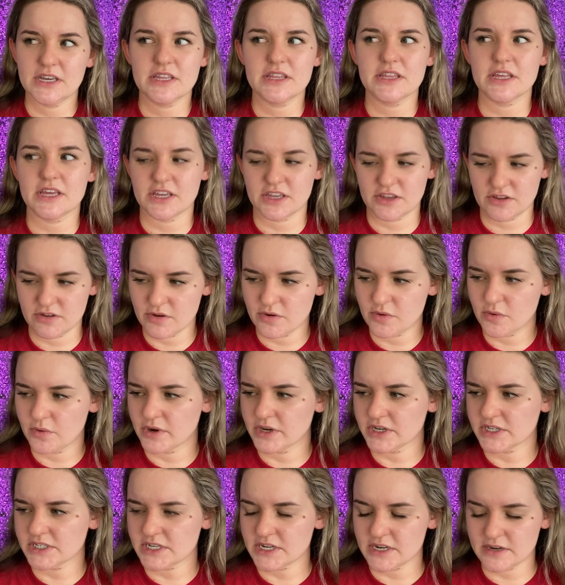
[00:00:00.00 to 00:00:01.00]
Thank you,
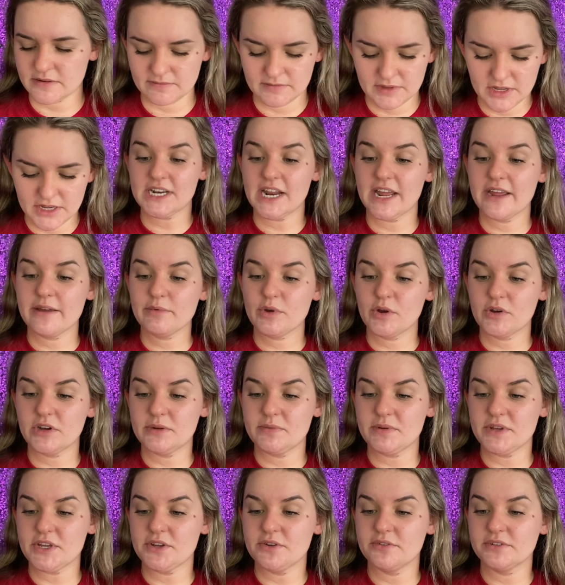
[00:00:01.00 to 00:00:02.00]
quarantine. Today I'm going to be
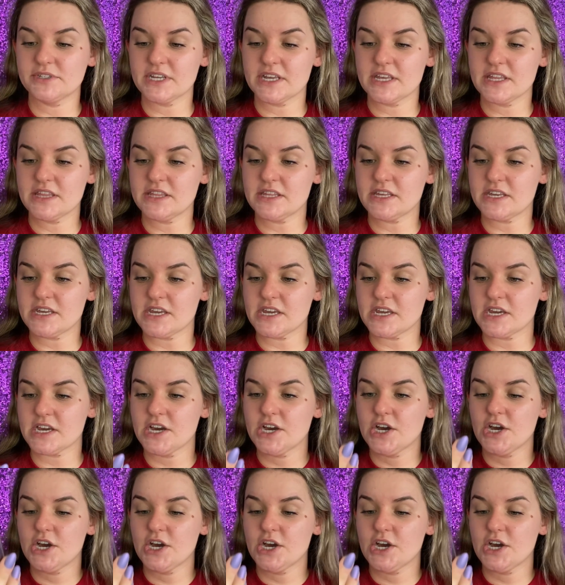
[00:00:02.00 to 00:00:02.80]
using the